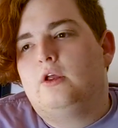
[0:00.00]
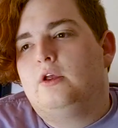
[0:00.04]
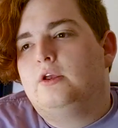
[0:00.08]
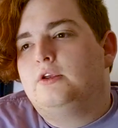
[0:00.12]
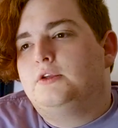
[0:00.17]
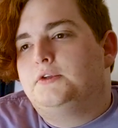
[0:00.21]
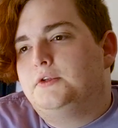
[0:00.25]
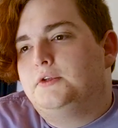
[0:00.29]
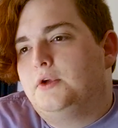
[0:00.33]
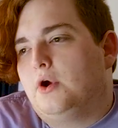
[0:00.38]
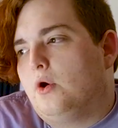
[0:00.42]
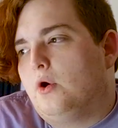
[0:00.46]

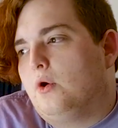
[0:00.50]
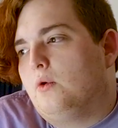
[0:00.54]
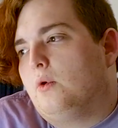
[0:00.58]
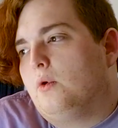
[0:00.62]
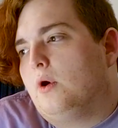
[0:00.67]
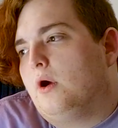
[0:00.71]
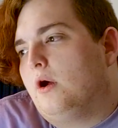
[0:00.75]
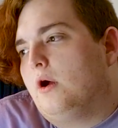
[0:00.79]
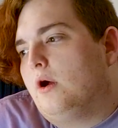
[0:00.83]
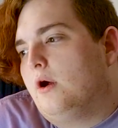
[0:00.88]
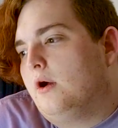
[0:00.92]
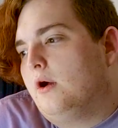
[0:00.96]

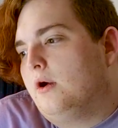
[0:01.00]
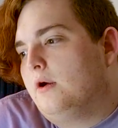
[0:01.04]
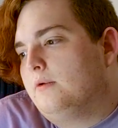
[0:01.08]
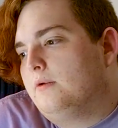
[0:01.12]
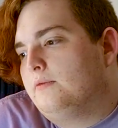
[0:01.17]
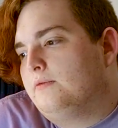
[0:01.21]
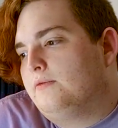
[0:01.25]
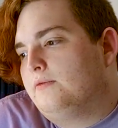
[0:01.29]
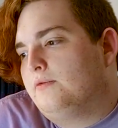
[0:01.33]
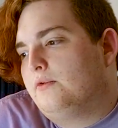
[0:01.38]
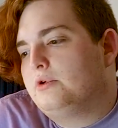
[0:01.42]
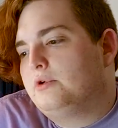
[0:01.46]
So
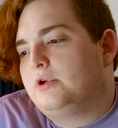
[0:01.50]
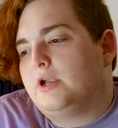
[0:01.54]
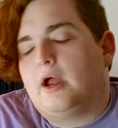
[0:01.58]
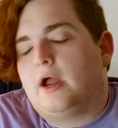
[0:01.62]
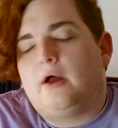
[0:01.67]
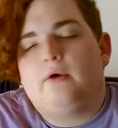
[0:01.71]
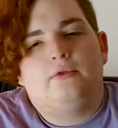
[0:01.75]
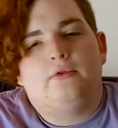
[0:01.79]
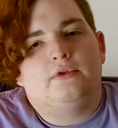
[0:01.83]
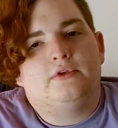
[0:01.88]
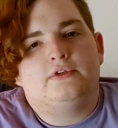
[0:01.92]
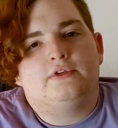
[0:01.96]
for
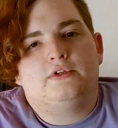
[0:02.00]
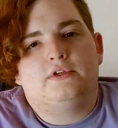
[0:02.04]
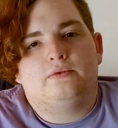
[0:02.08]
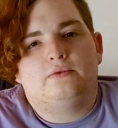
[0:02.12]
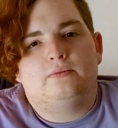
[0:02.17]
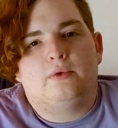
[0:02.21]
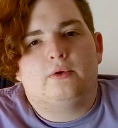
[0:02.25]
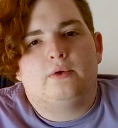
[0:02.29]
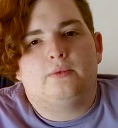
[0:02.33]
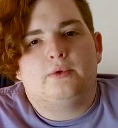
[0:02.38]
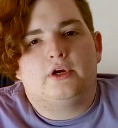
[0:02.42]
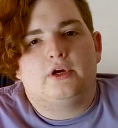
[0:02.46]
now, this is
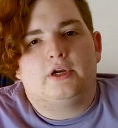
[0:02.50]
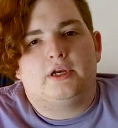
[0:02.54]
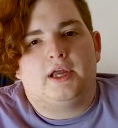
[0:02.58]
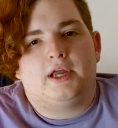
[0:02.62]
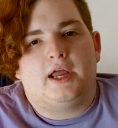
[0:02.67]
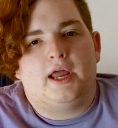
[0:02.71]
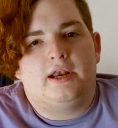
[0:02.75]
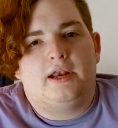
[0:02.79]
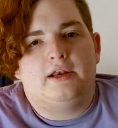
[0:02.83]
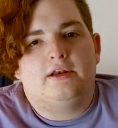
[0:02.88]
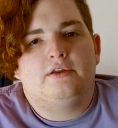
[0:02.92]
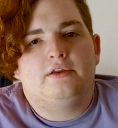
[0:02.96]
where we're going to
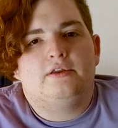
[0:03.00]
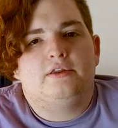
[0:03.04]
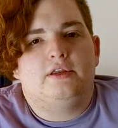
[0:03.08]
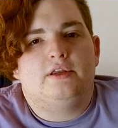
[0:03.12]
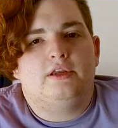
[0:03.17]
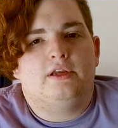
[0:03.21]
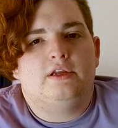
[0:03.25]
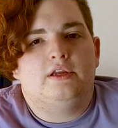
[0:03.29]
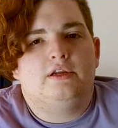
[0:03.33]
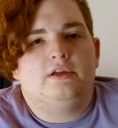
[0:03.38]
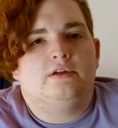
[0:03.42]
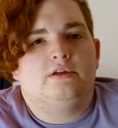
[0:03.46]
end
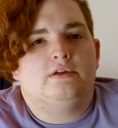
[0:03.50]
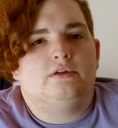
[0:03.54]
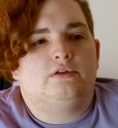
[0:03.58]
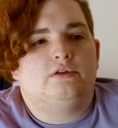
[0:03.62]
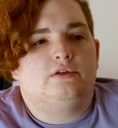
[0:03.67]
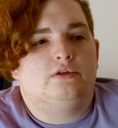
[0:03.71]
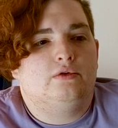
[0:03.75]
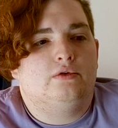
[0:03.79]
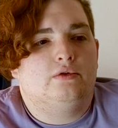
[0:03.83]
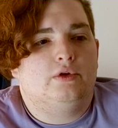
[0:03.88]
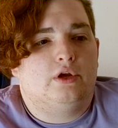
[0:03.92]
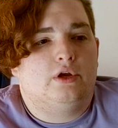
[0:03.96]
the
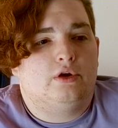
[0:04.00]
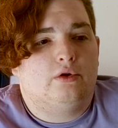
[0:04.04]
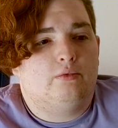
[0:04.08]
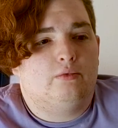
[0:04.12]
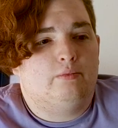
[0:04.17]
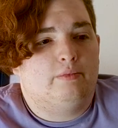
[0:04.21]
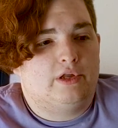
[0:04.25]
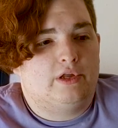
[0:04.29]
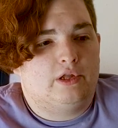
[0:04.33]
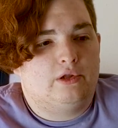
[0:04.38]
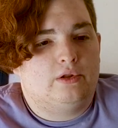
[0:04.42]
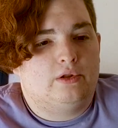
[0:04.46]
studio
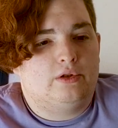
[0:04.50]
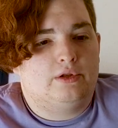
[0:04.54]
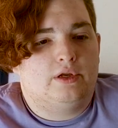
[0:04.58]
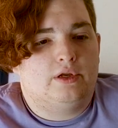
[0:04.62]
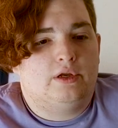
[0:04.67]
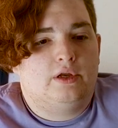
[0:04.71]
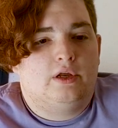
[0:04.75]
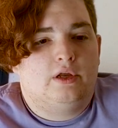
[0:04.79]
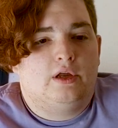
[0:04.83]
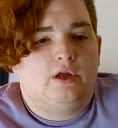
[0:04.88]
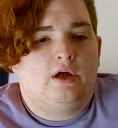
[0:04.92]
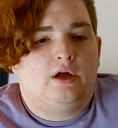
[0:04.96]
build,
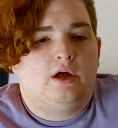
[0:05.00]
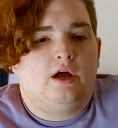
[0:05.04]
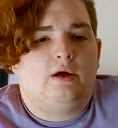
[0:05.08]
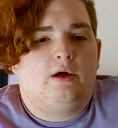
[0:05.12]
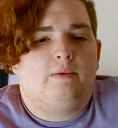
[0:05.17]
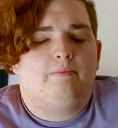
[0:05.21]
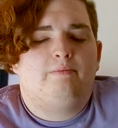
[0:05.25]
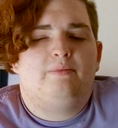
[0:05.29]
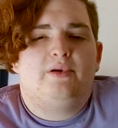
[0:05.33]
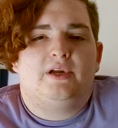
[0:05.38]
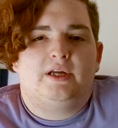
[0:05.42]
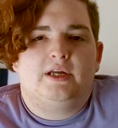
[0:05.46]

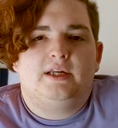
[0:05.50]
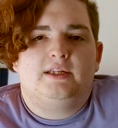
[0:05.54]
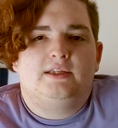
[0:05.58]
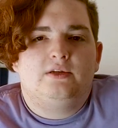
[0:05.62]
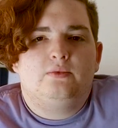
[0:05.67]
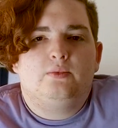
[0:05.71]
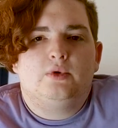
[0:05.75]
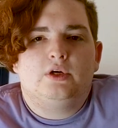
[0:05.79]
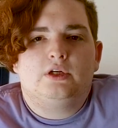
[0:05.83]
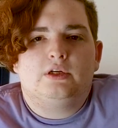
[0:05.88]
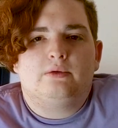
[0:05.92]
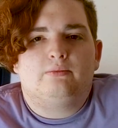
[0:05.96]
but it's a
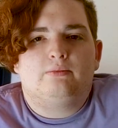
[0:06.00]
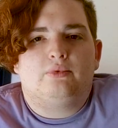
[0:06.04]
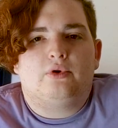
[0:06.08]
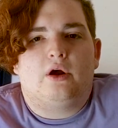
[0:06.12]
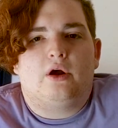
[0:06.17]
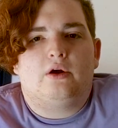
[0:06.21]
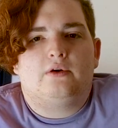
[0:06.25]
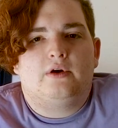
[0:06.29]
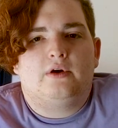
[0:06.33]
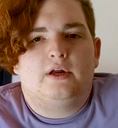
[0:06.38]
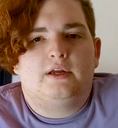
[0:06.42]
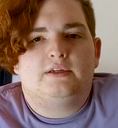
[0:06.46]
work in
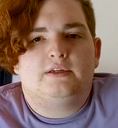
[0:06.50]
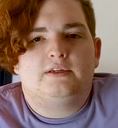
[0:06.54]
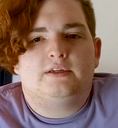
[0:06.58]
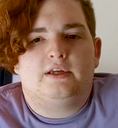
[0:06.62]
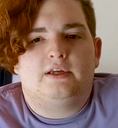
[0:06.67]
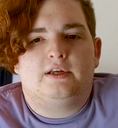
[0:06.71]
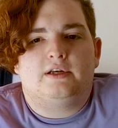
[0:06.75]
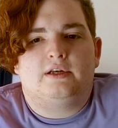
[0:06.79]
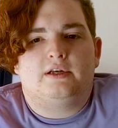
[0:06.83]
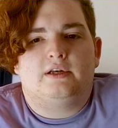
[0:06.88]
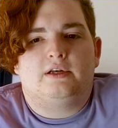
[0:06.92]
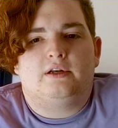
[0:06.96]
progress,
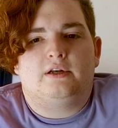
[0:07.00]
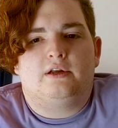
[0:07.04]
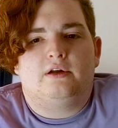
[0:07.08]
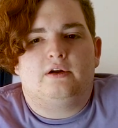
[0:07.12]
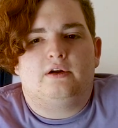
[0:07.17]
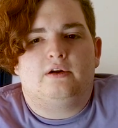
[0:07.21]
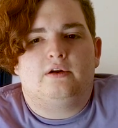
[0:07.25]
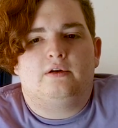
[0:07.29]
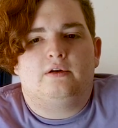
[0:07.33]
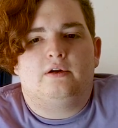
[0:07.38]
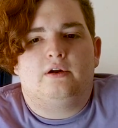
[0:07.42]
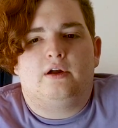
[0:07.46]
and
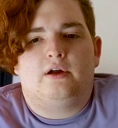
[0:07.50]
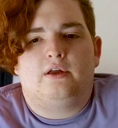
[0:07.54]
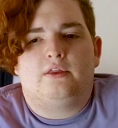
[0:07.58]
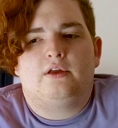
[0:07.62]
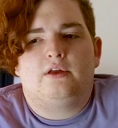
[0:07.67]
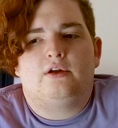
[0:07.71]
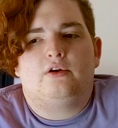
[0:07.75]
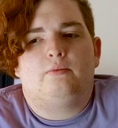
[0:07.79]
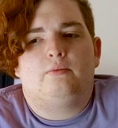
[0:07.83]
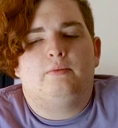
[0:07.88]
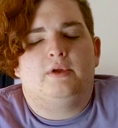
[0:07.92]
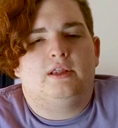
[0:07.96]
I
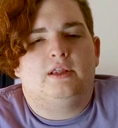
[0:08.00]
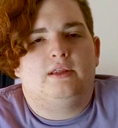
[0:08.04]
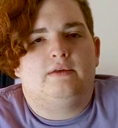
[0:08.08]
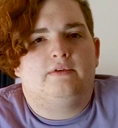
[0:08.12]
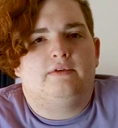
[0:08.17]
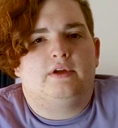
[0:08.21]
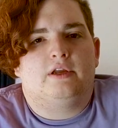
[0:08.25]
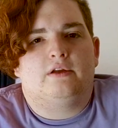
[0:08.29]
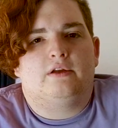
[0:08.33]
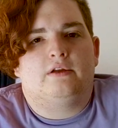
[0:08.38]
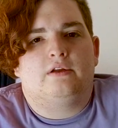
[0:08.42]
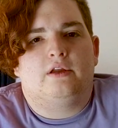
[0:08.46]
think I'll be
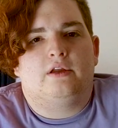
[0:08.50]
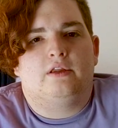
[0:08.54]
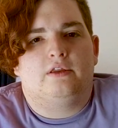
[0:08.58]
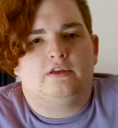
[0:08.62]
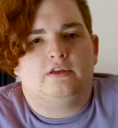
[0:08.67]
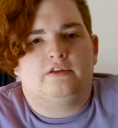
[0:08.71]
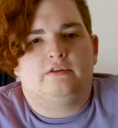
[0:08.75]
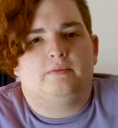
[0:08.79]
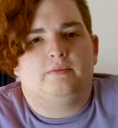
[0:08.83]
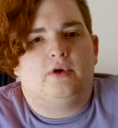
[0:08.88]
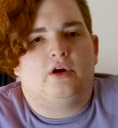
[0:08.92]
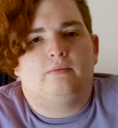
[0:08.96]
living in
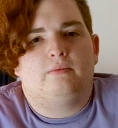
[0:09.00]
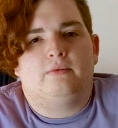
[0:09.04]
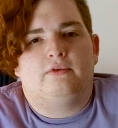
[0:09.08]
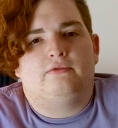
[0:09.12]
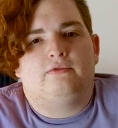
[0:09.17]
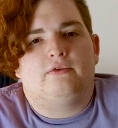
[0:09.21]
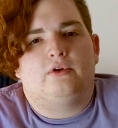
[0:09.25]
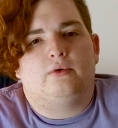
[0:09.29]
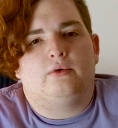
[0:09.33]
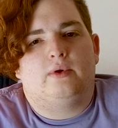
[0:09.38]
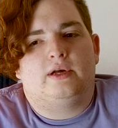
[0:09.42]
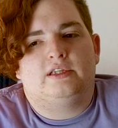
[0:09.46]
this apartment
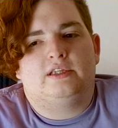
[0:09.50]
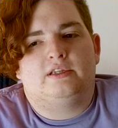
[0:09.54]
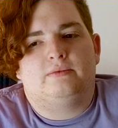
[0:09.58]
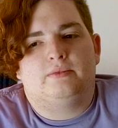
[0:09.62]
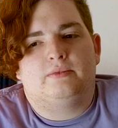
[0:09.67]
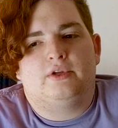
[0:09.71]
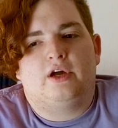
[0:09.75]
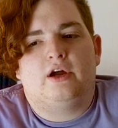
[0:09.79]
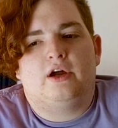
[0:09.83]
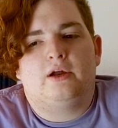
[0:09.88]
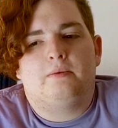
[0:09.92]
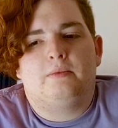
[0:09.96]
for quite some
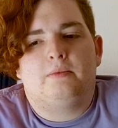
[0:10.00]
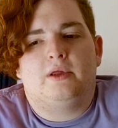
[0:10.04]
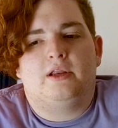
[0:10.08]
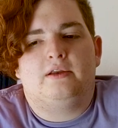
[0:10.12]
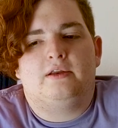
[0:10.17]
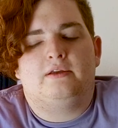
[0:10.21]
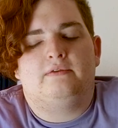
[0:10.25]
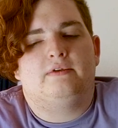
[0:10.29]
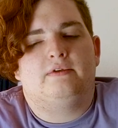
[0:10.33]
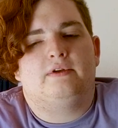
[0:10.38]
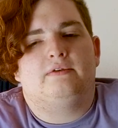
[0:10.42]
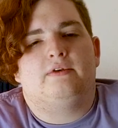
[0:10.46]
time, and
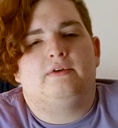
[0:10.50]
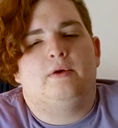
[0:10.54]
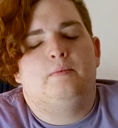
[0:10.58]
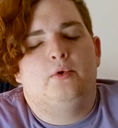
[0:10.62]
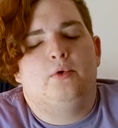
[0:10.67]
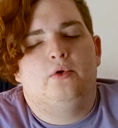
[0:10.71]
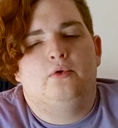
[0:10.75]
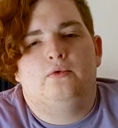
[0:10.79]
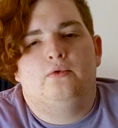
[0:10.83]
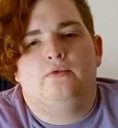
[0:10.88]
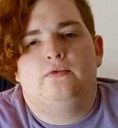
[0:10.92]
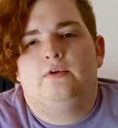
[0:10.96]
even if I
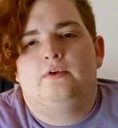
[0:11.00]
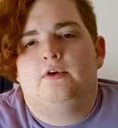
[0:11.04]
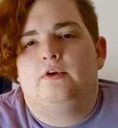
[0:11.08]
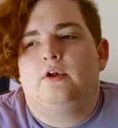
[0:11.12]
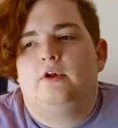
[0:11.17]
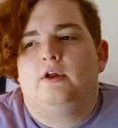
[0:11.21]
move,